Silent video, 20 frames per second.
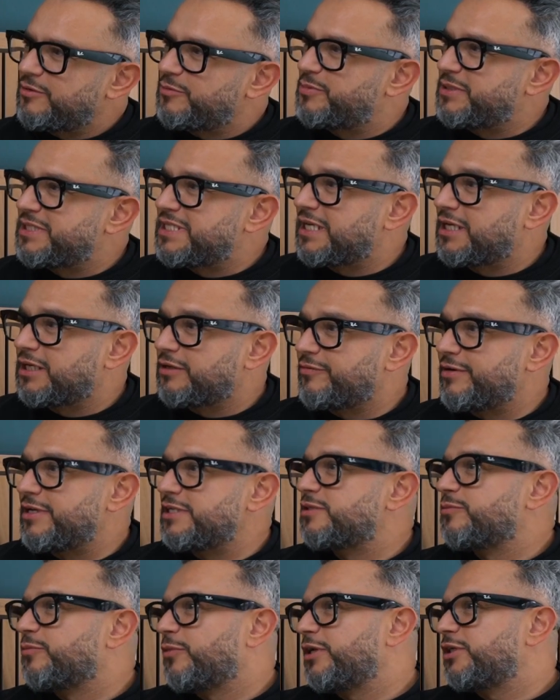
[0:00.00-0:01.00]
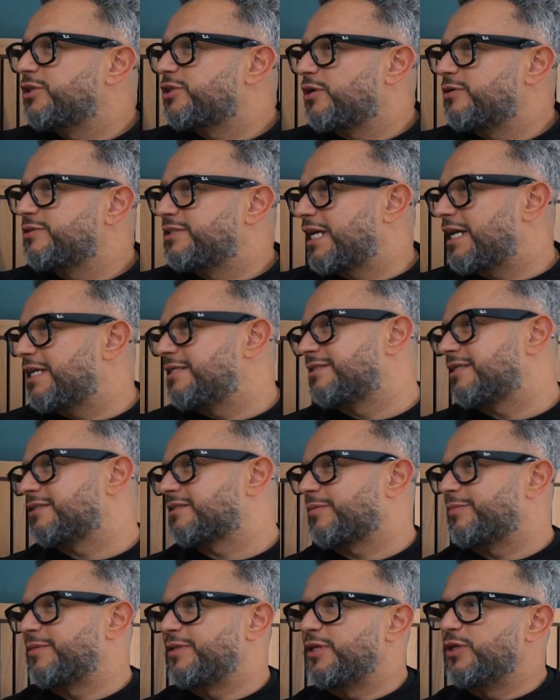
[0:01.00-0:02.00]
a particular reason why you chose that? Is there
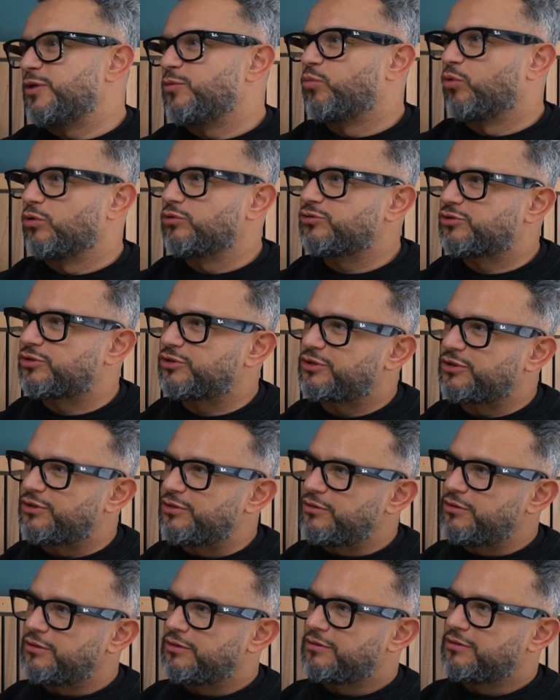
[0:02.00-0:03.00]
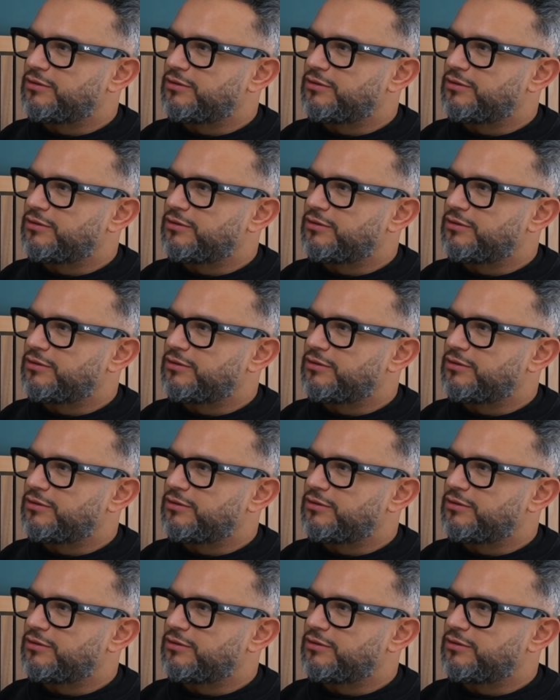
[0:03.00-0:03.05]
something that you want to do?